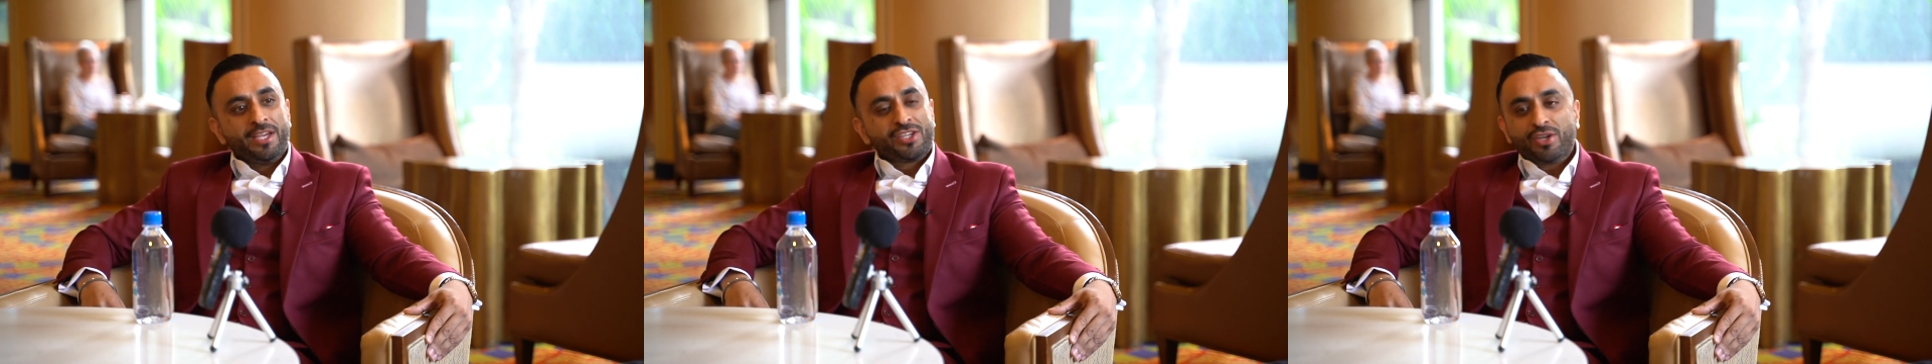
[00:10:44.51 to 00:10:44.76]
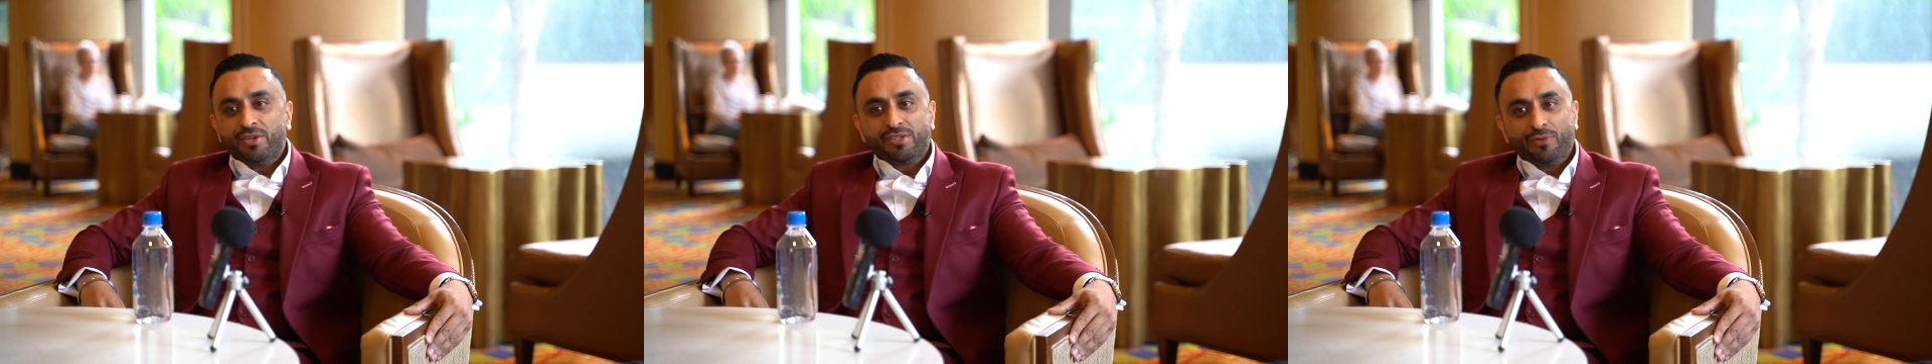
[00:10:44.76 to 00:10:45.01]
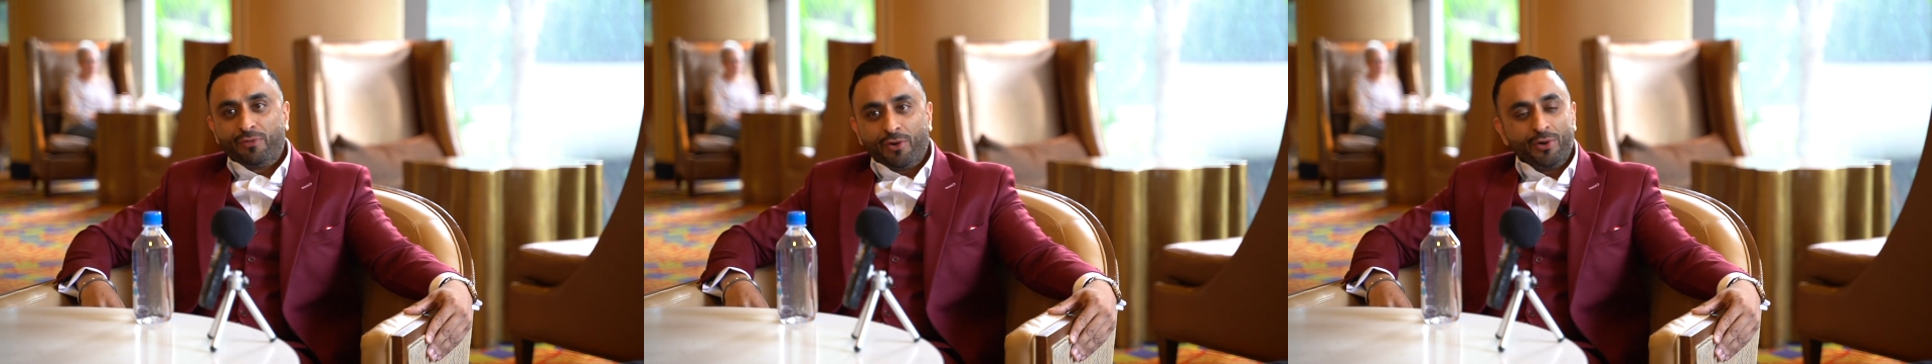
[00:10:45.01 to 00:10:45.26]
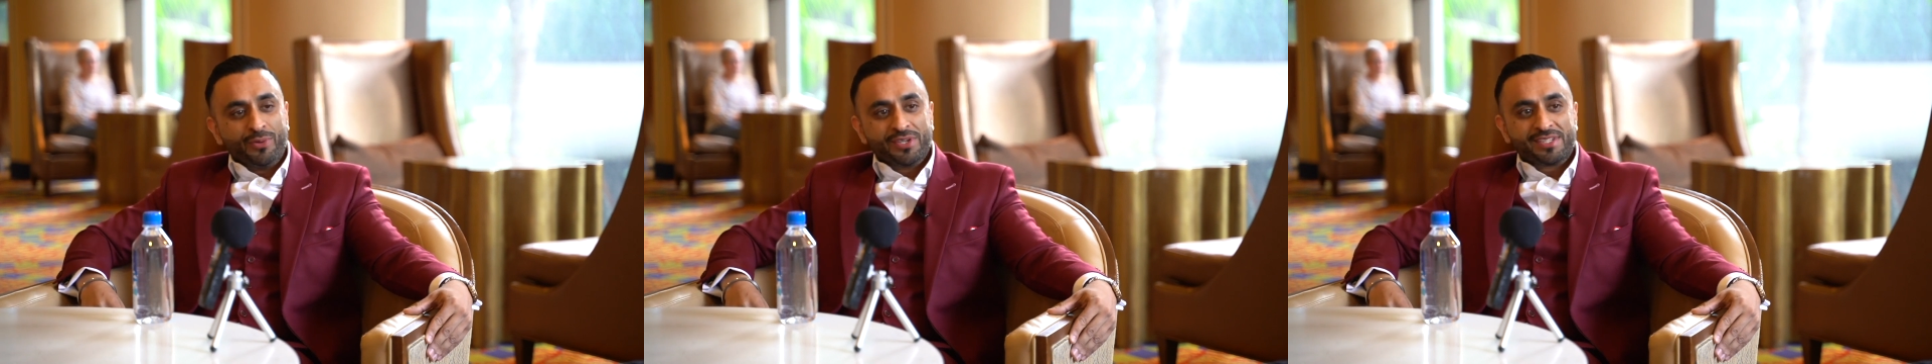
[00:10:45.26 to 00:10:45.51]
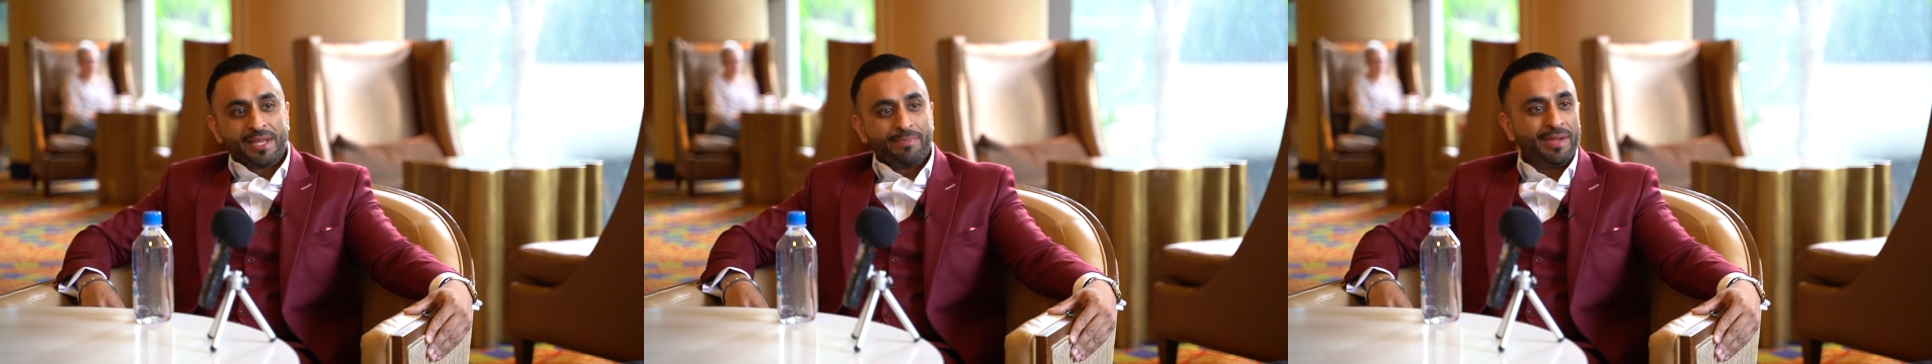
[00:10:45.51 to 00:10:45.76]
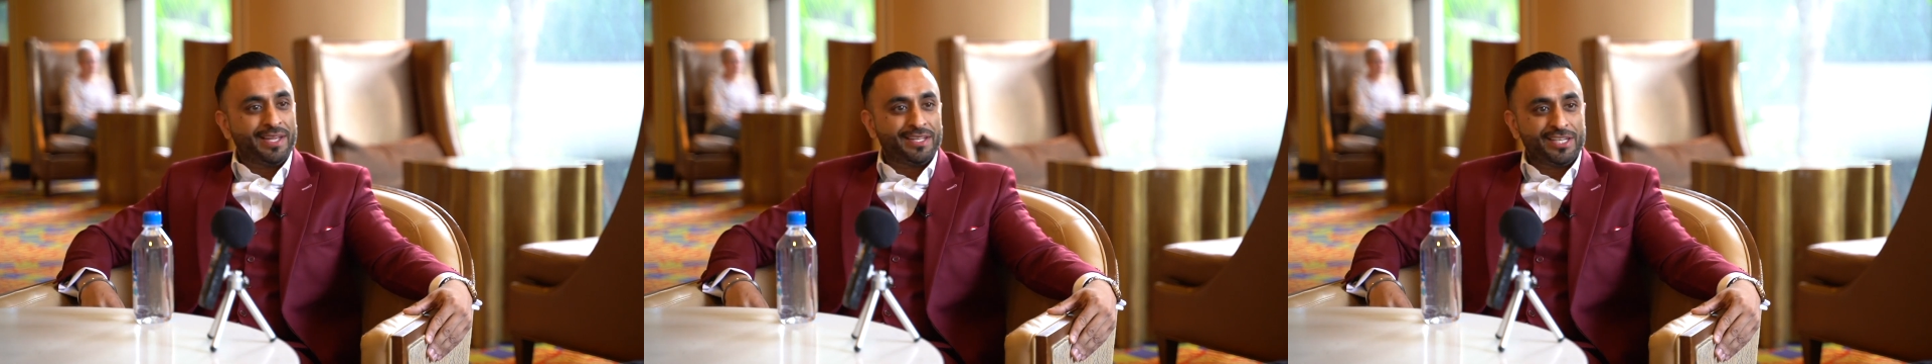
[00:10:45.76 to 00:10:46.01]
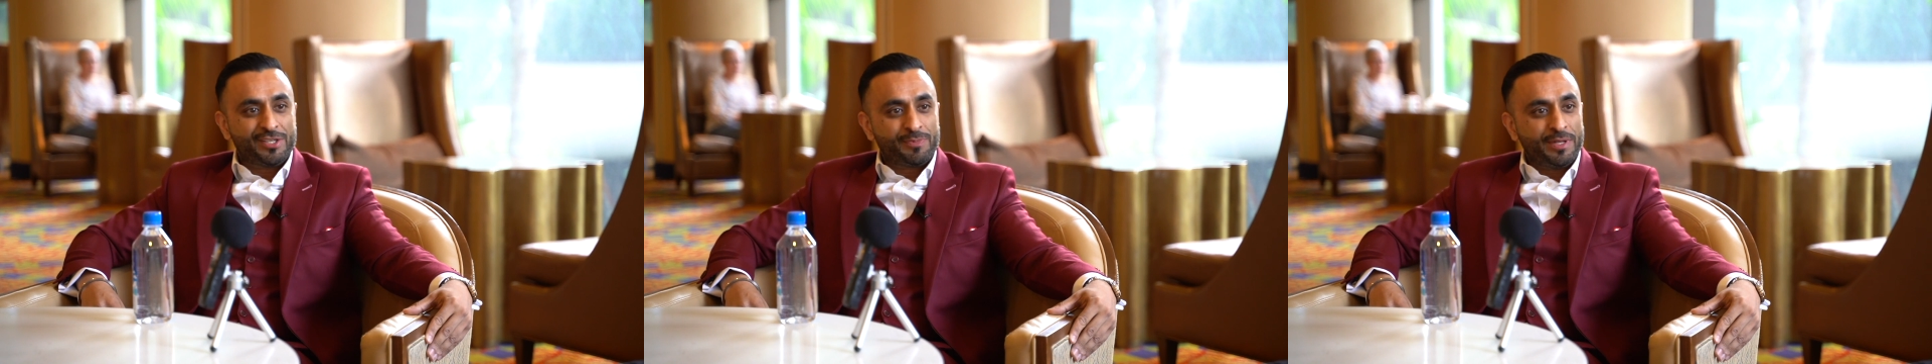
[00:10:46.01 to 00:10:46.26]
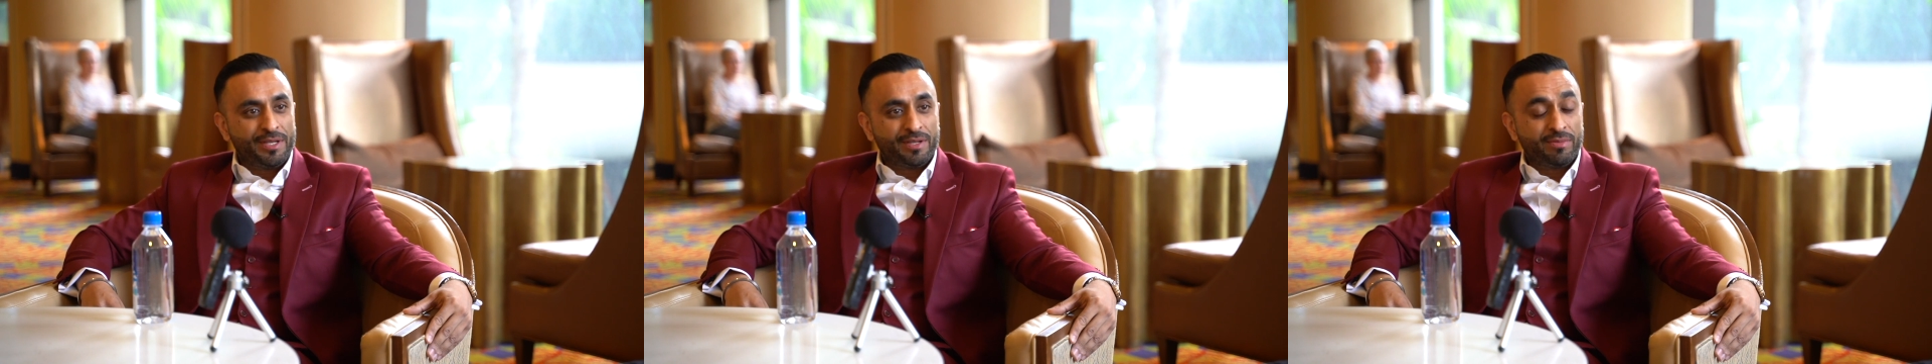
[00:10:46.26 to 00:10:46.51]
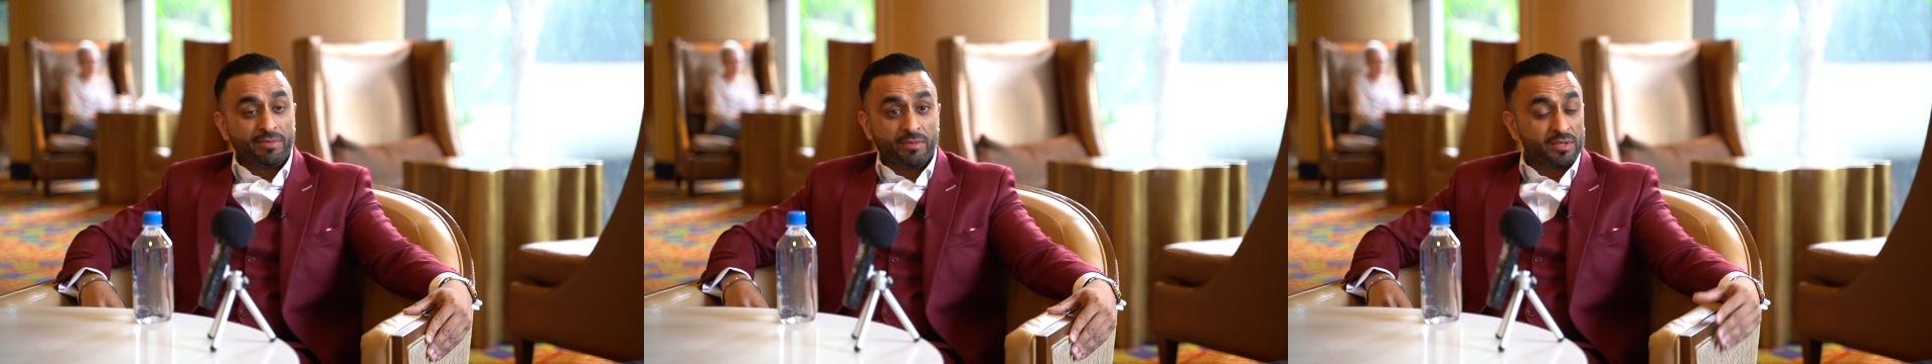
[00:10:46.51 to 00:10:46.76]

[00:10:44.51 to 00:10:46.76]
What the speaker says: So it's the followers that make these people,